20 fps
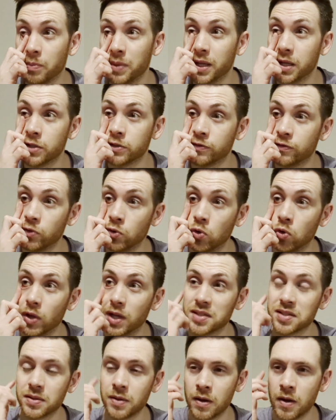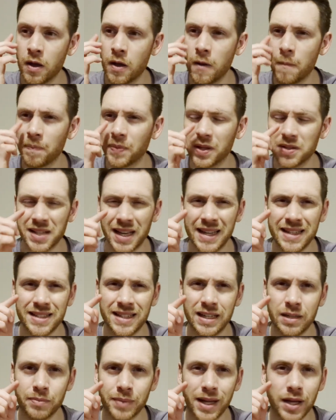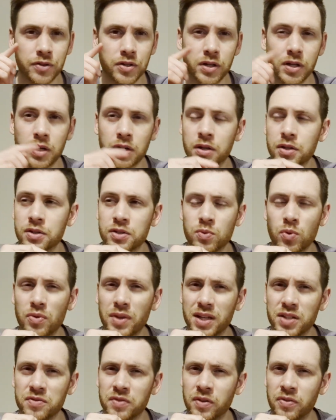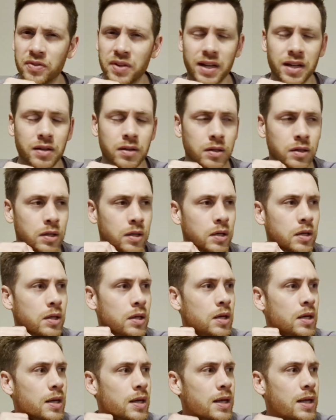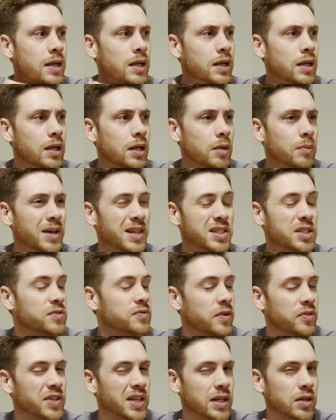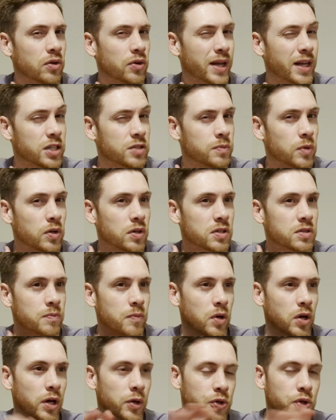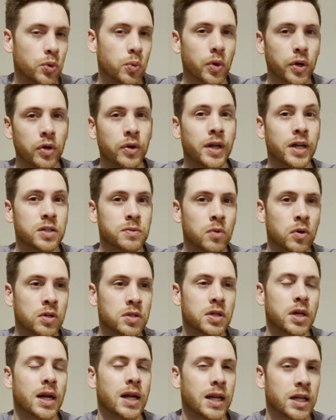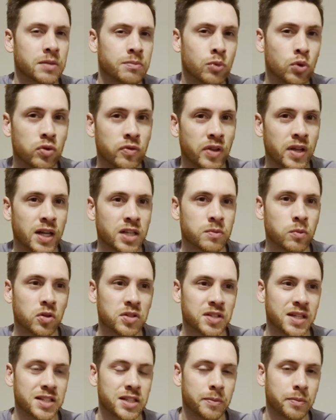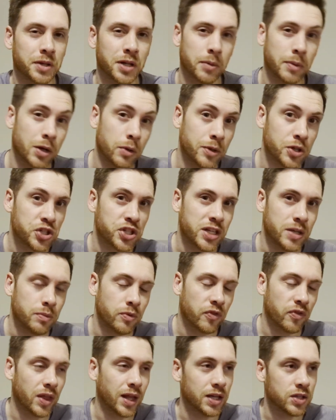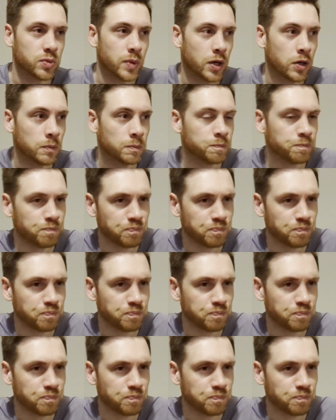PS4. That's £18. I could have sworn that was 15. Unless it's 15 on Xbox, but I do want it on Xbox. I collect more for the Xbox. They're typically a little bit cheaper for that as well.